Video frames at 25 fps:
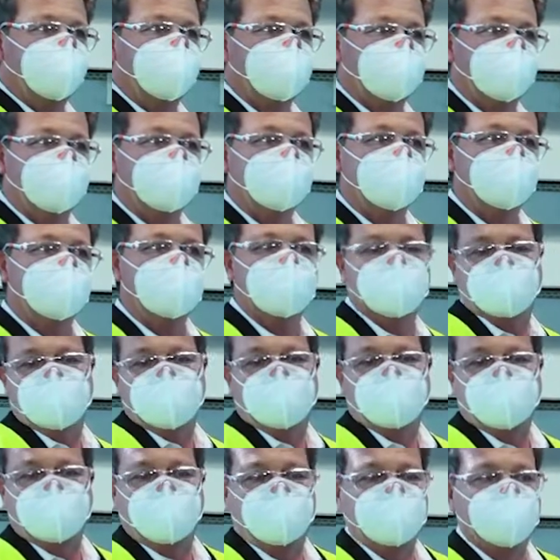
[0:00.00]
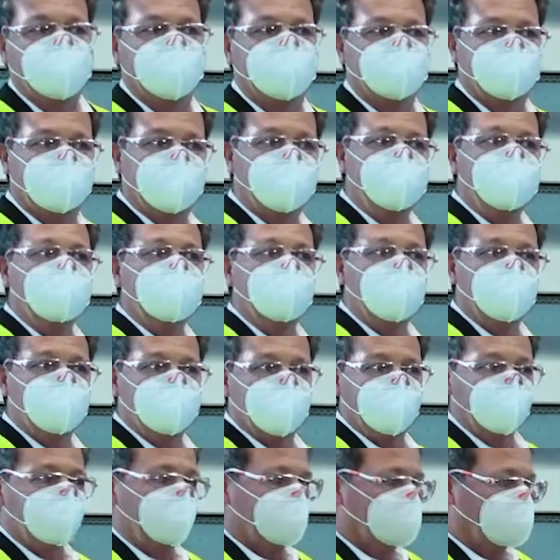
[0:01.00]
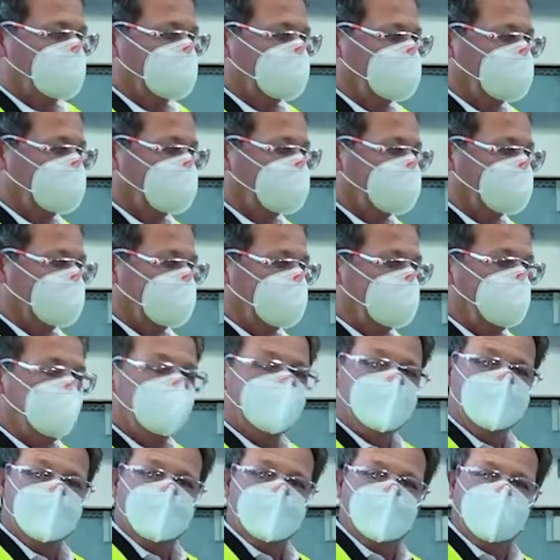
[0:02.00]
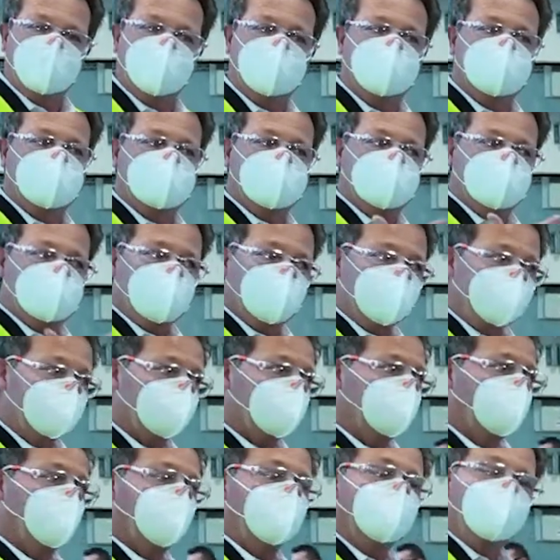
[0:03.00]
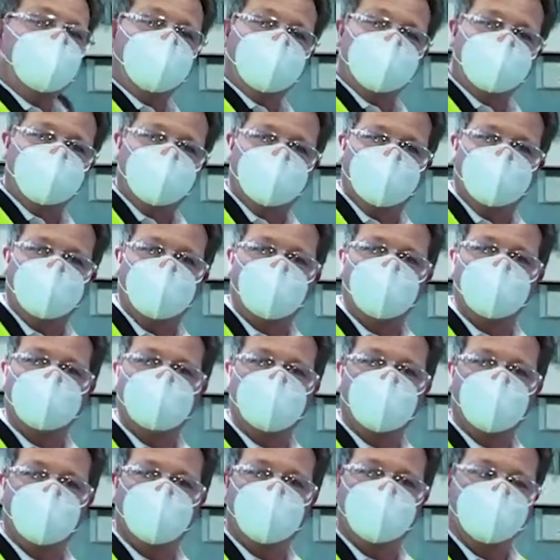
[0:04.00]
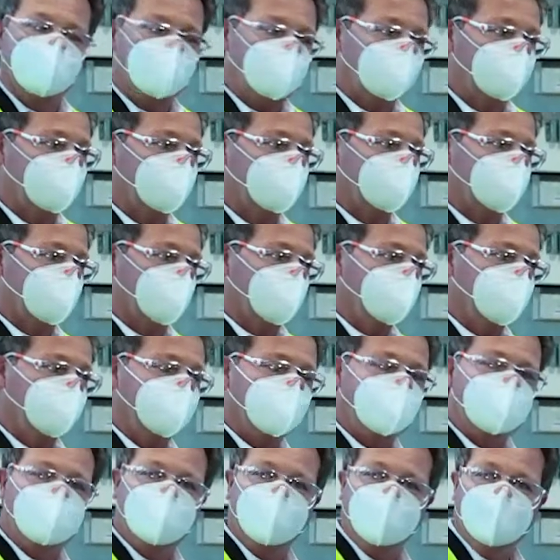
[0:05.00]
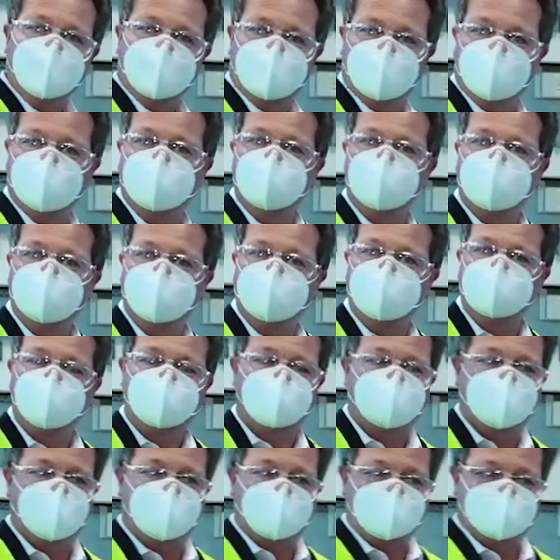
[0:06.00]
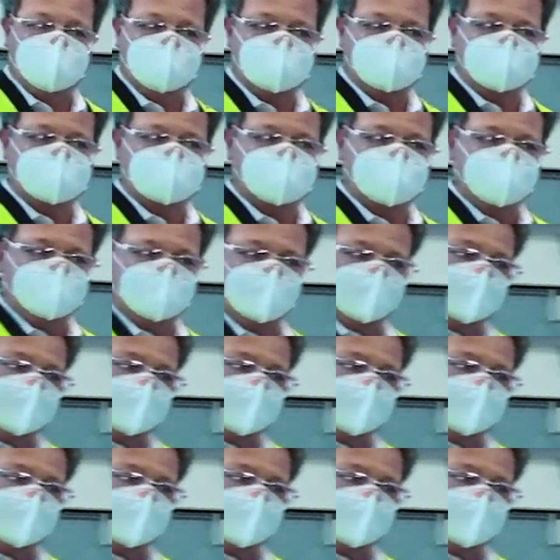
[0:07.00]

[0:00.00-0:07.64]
this little kind of semi-robot, so to say, which is just coiling our corrugated conduit in the needed lengths.